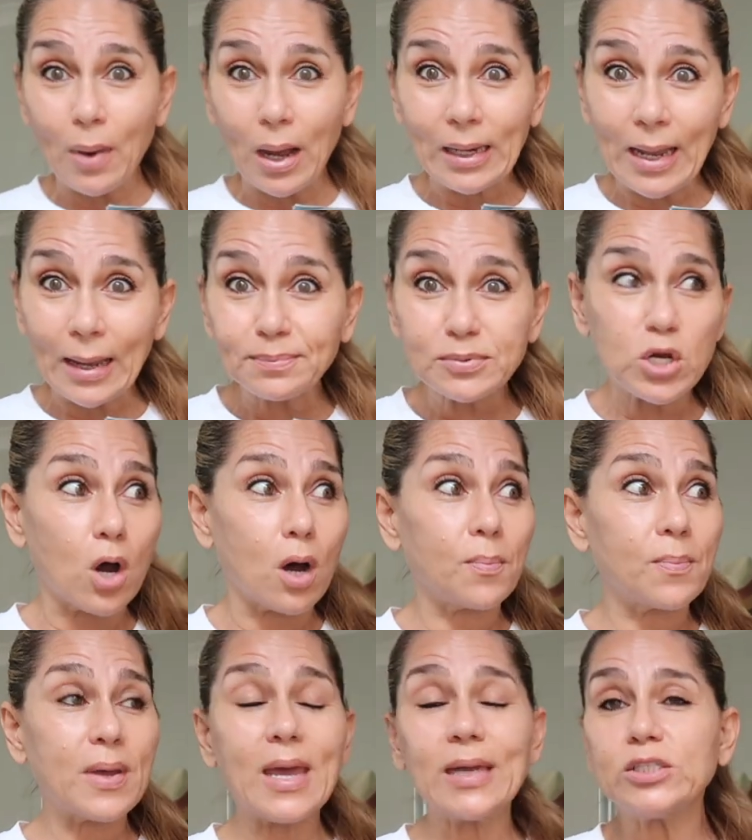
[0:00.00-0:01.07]
my
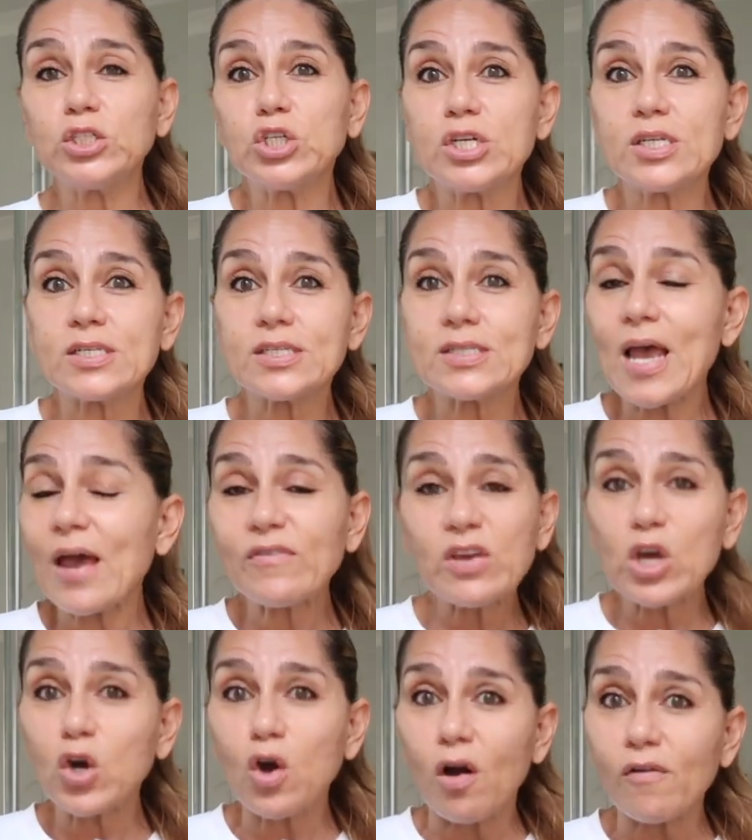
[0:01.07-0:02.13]
laptop and just having
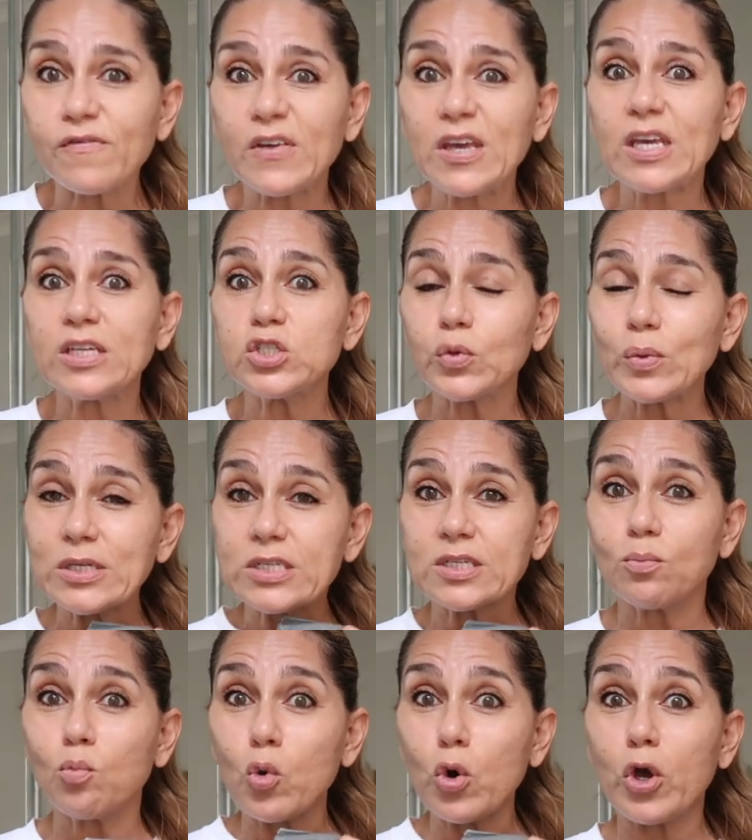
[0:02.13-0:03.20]
a coffee and doing
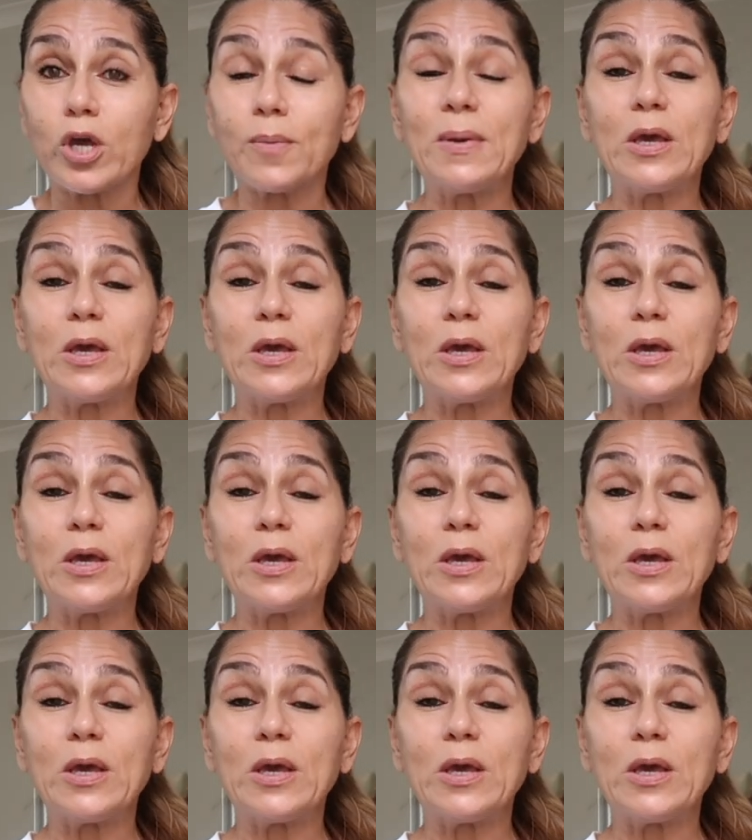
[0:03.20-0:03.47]
some work